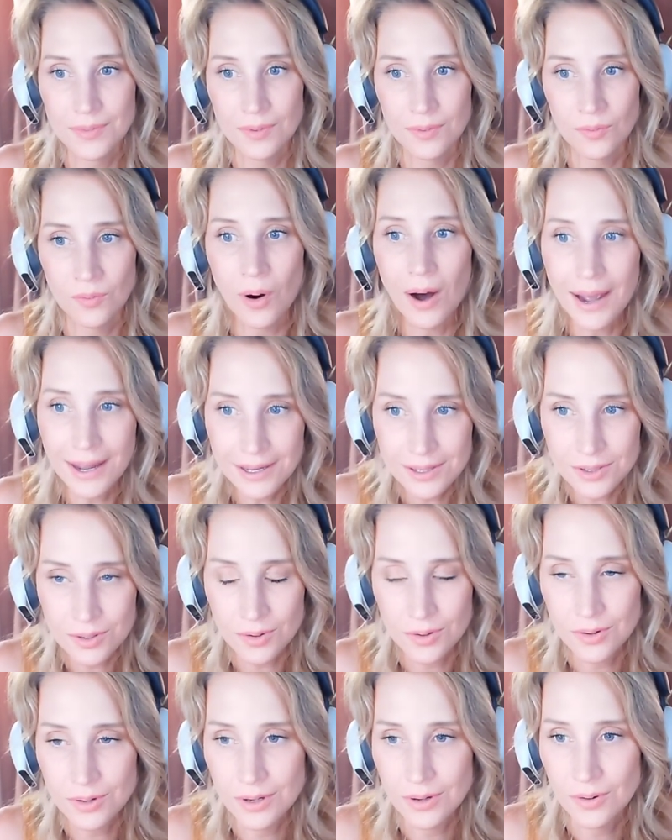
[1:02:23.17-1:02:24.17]
Why is
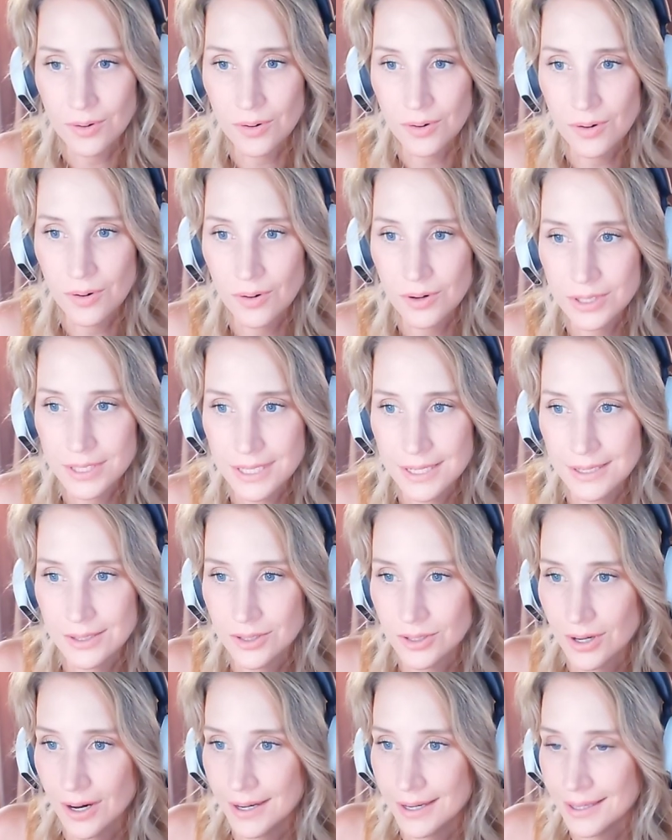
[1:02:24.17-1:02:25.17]
Ortius
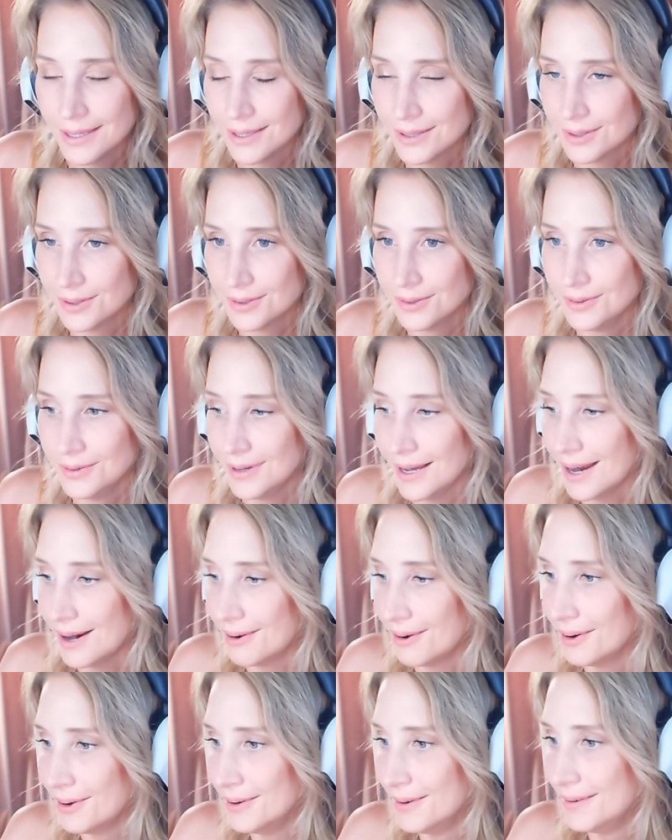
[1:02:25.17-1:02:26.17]
trying to kill
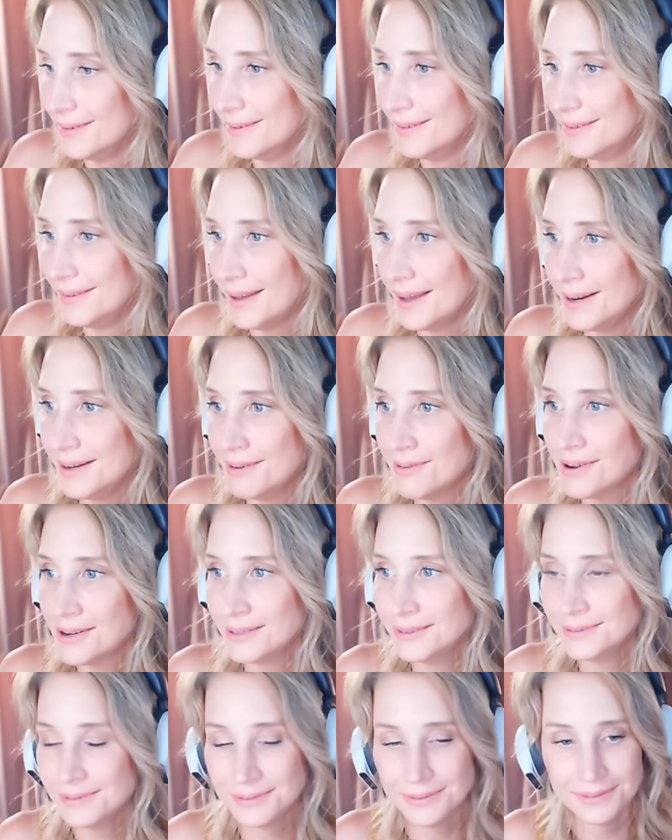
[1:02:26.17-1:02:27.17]
Harrow?
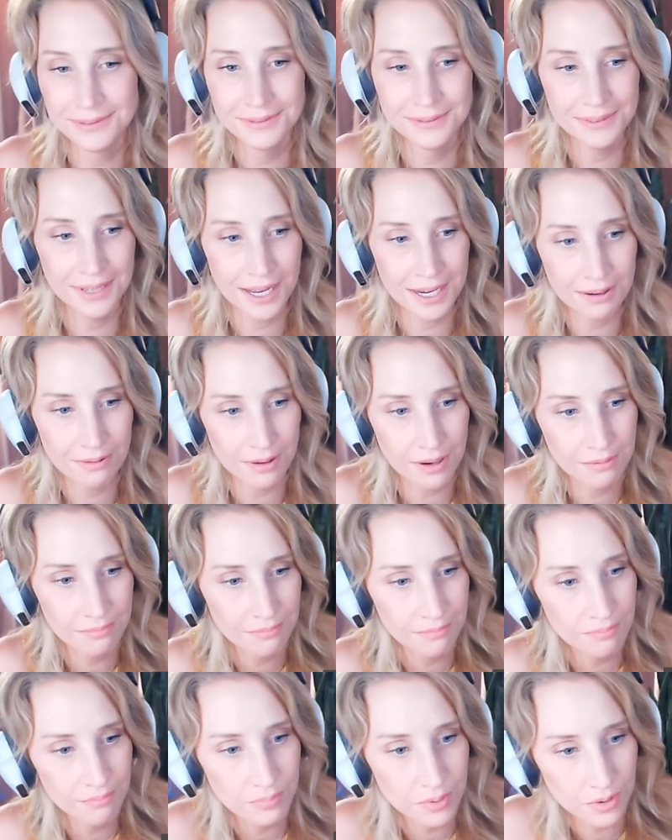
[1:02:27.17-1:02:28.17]
Anyone?
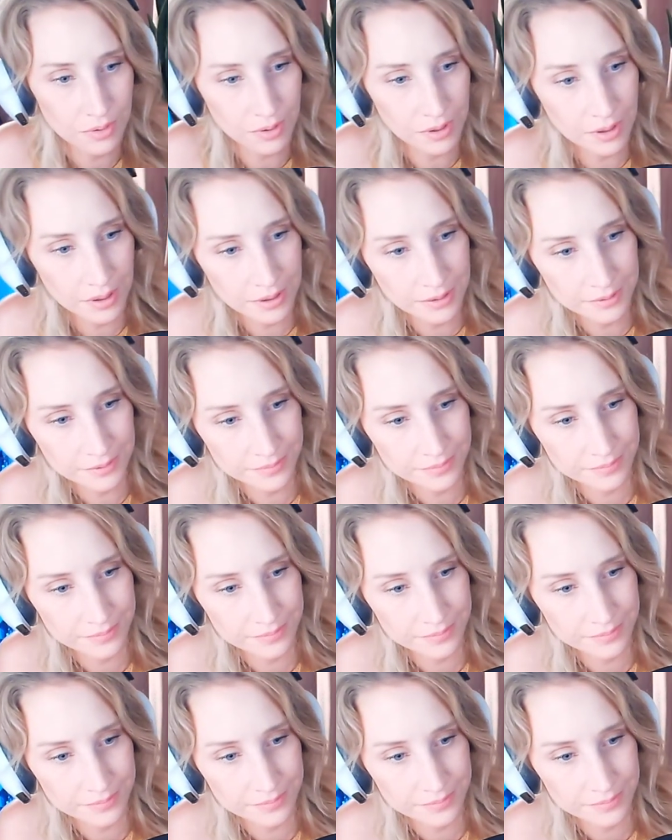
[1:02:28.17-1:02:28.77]
Bueller?